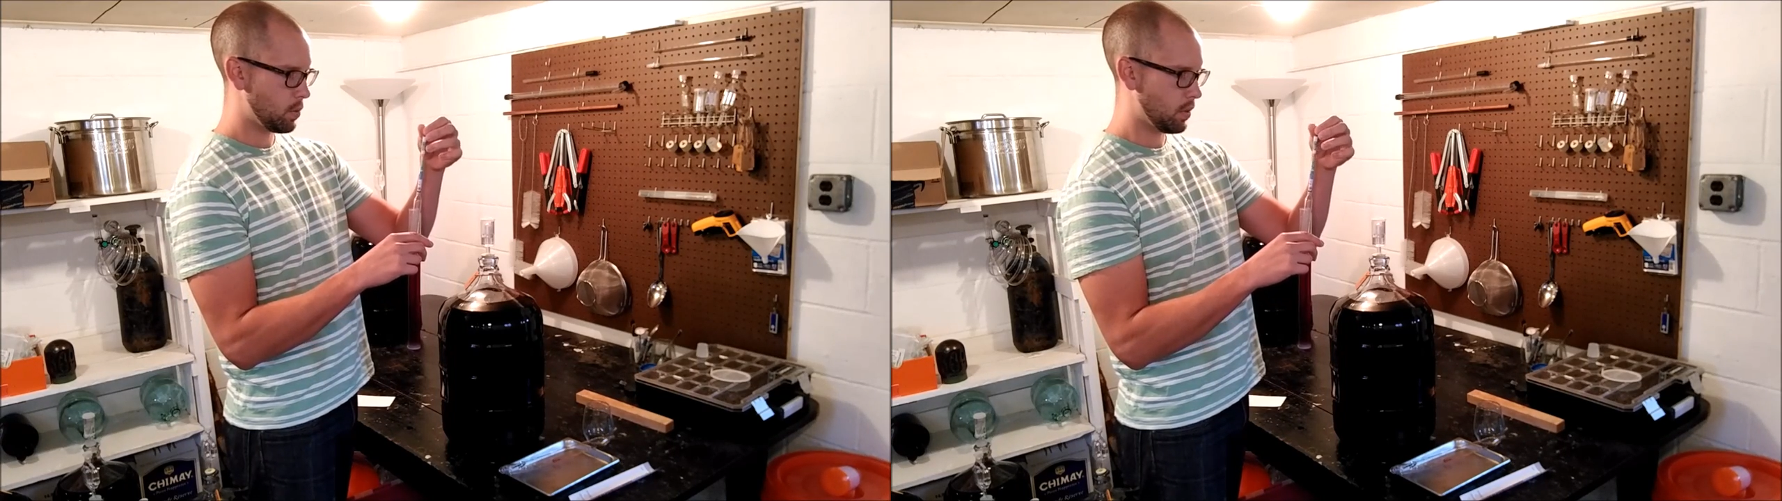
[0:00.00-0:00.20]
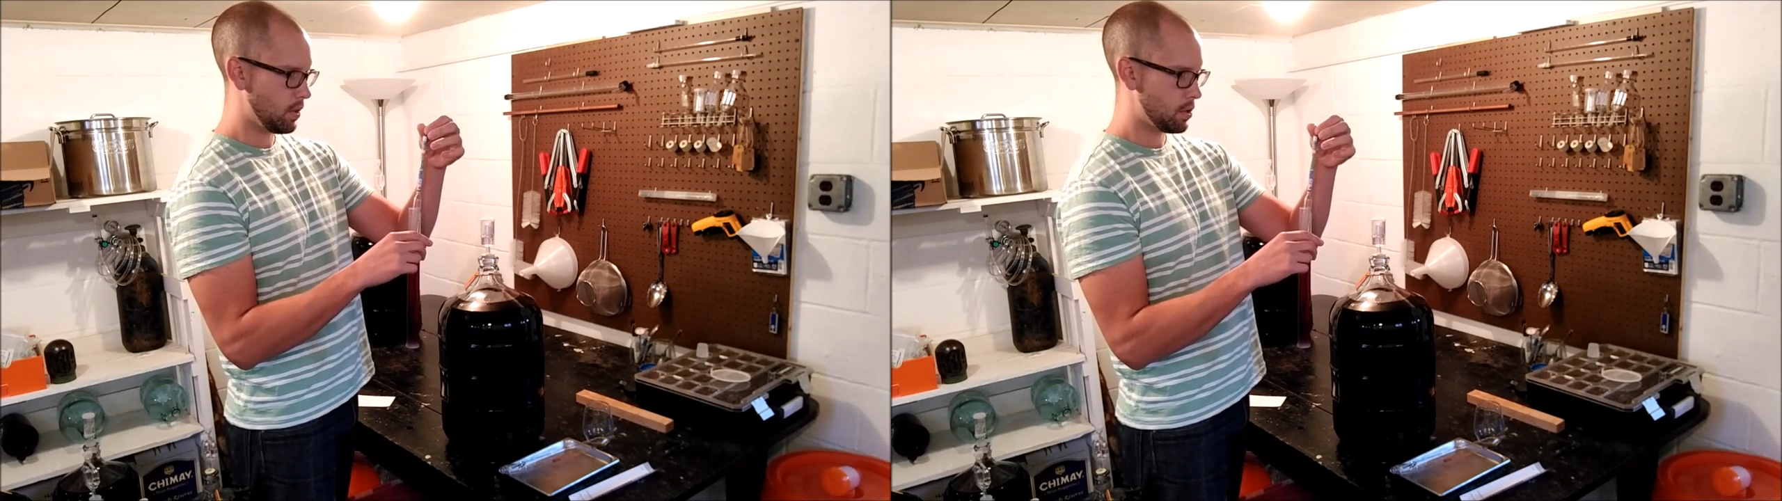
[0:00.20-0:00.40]

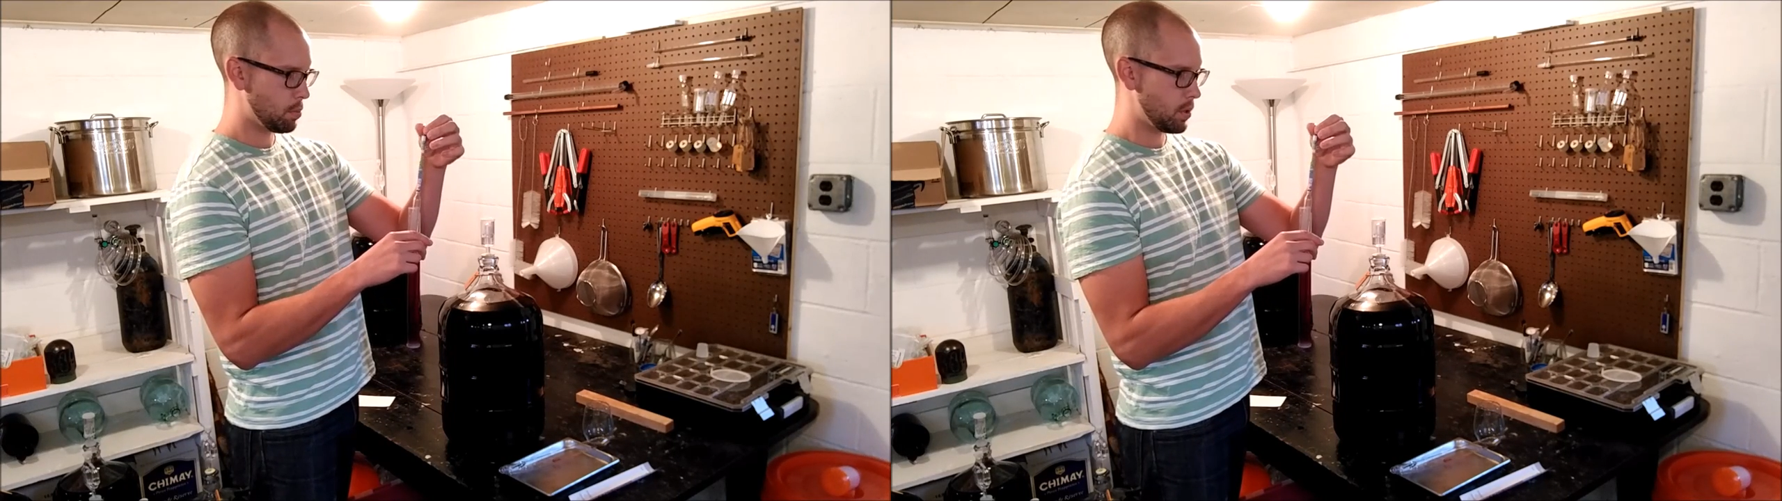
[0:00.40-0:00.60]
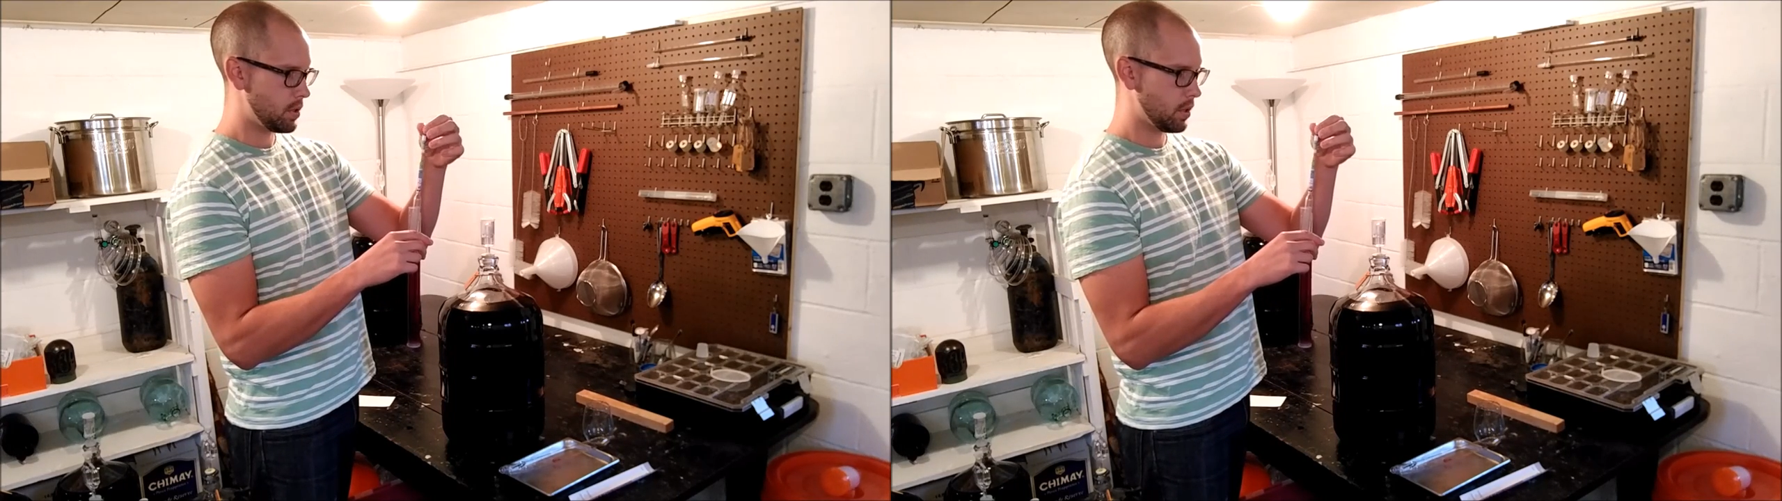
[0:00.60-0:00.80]
with this
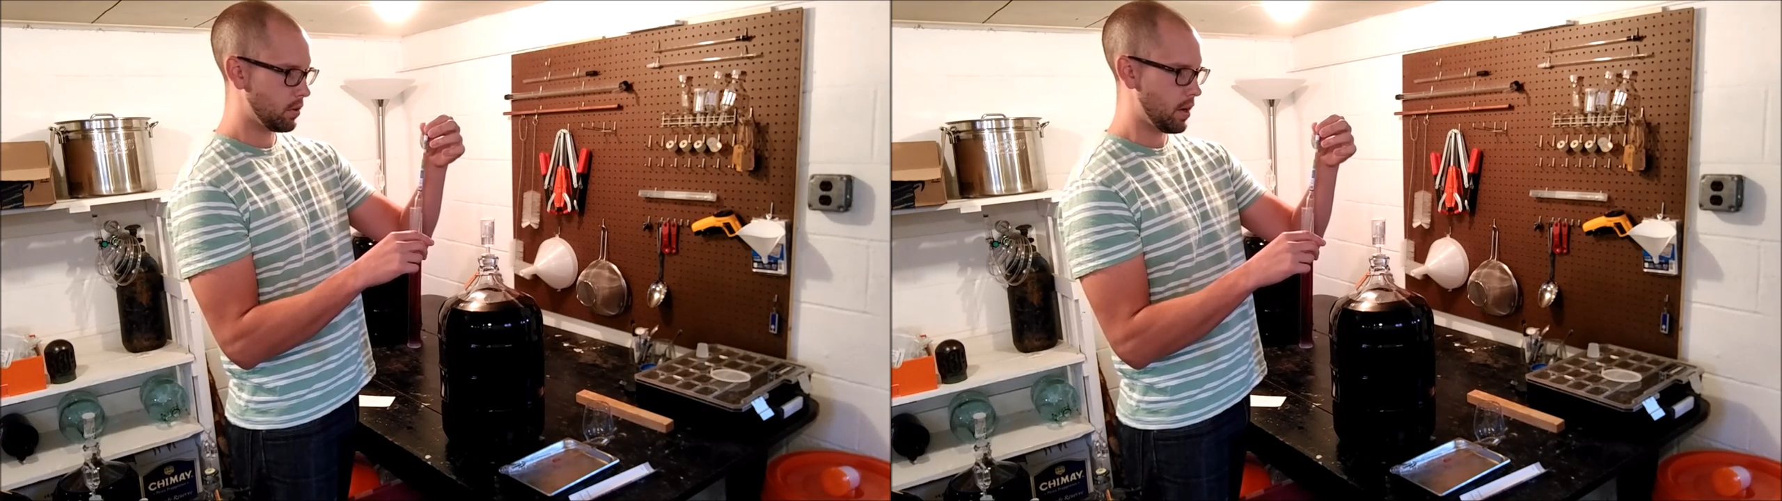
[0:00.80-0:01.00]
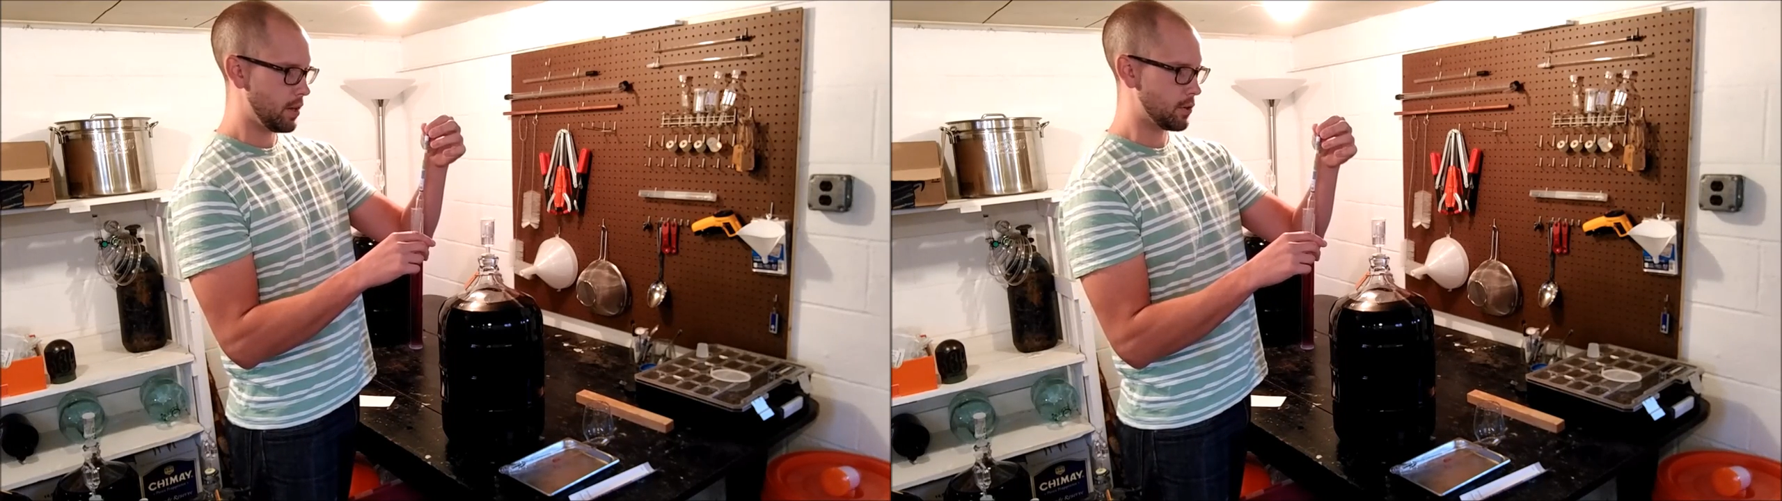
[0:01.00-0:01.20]

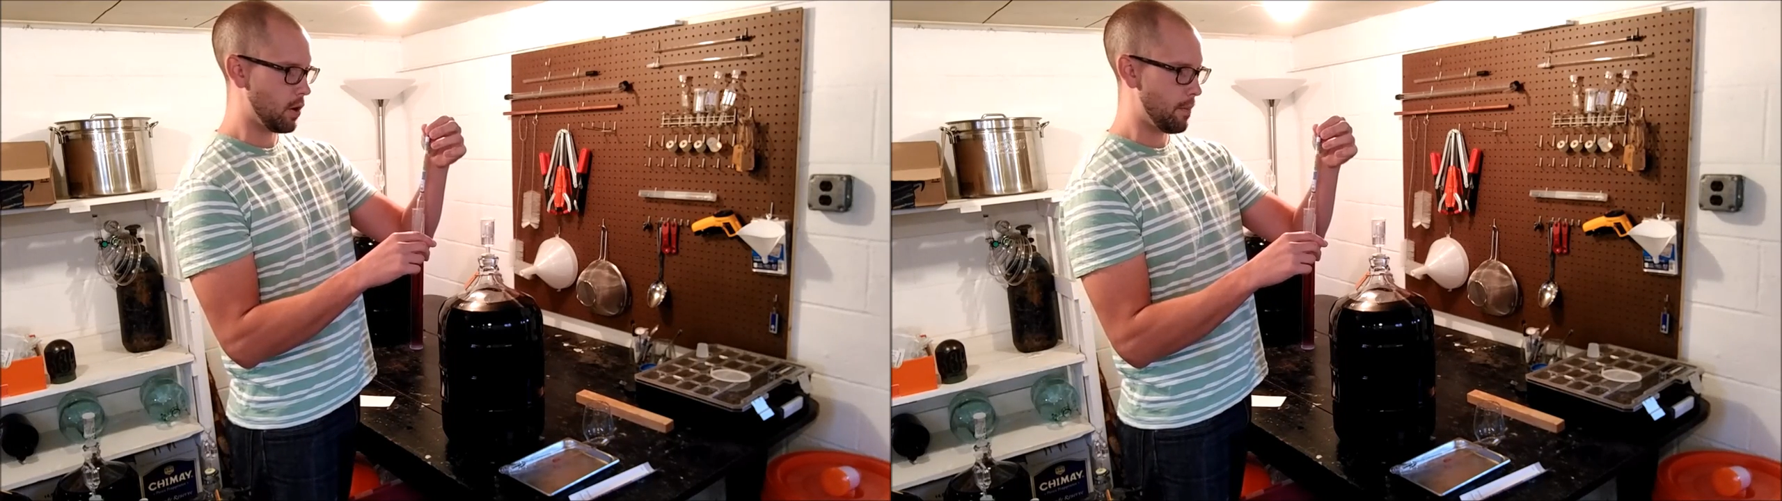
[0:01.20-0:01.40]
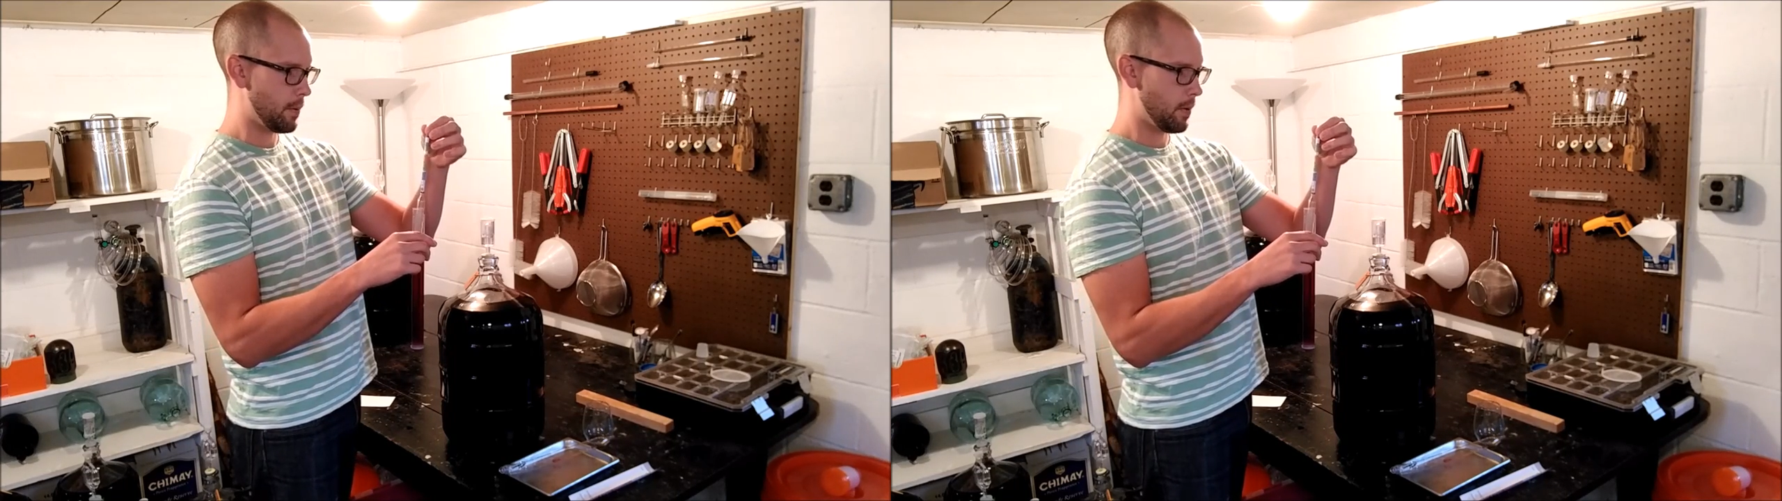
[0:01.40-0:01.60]
particular
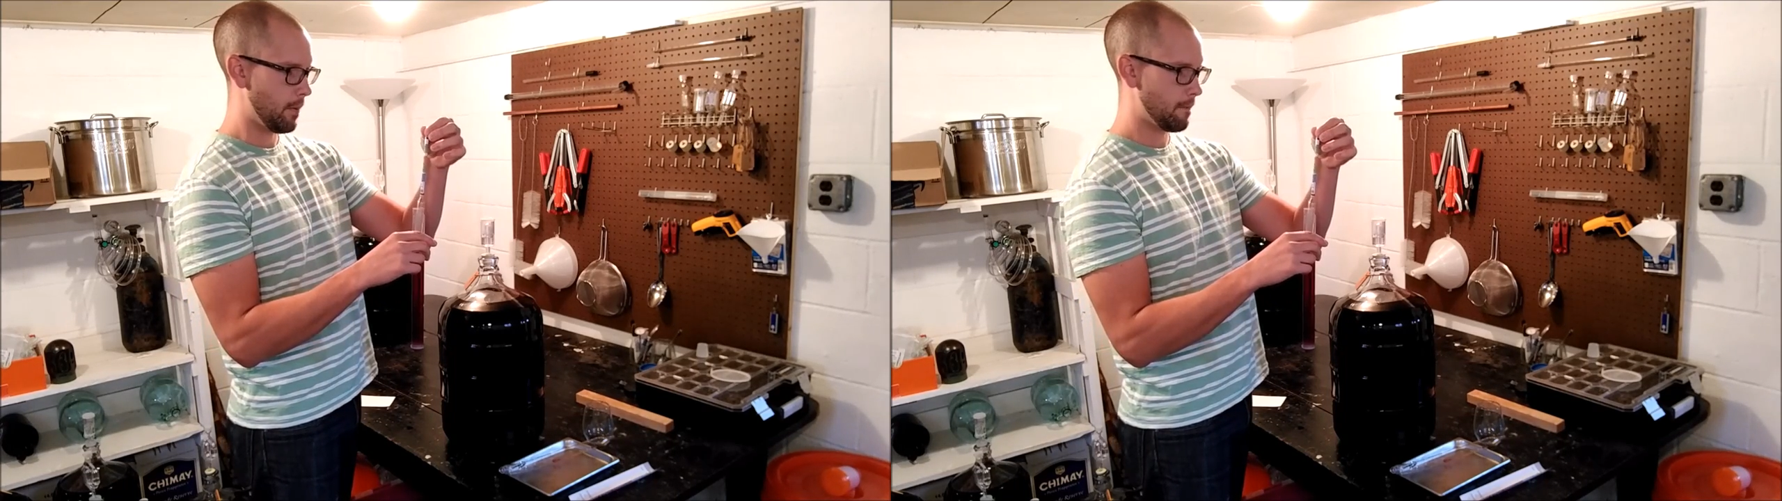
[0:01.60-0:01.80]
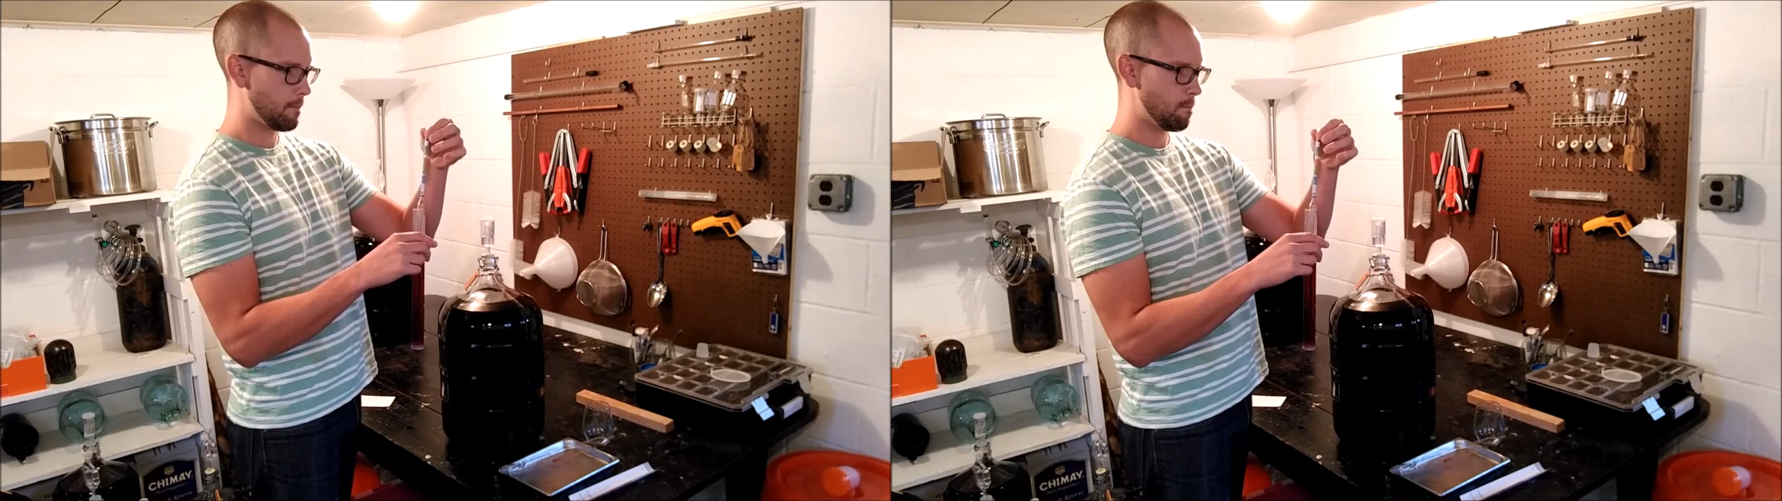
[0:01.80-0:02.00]

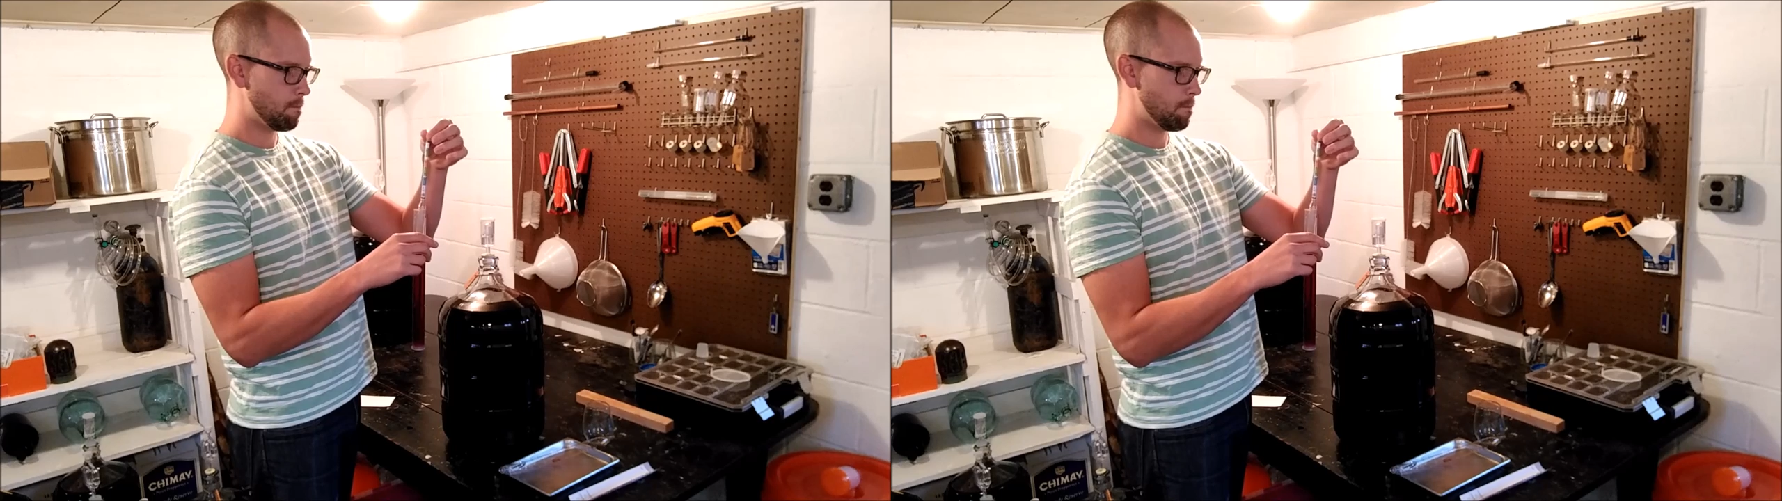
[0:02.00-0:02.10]
hydrometer,